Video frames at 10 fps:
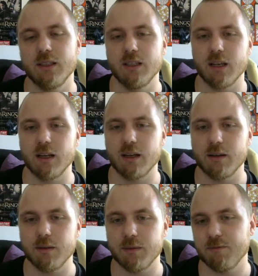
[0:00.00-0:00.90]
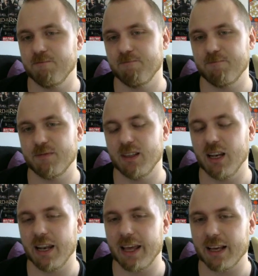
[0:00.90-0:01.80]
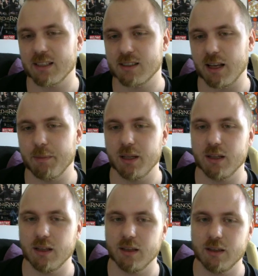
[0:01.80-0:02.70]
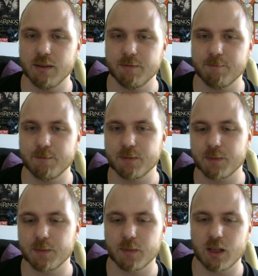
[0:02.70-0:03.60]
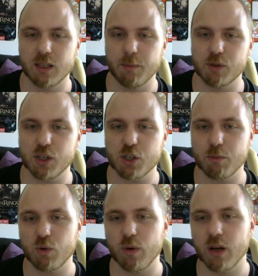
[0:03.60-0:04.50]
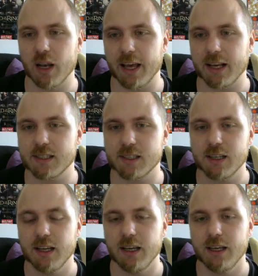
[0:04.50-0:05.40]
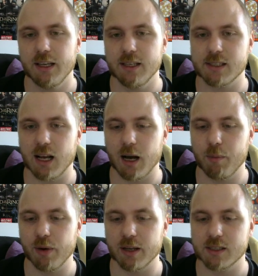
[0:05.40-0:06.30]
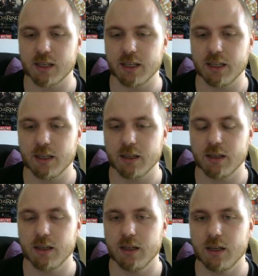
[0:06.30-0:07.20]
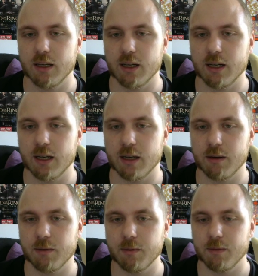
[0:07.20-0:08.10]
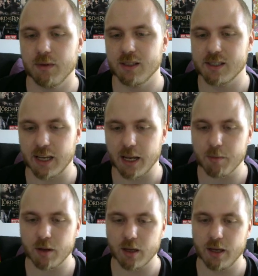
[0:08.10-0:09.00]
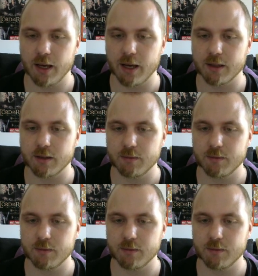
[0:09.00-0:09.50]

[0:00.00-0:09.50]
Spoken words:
the legs, I mean the position between legs is obviously the same at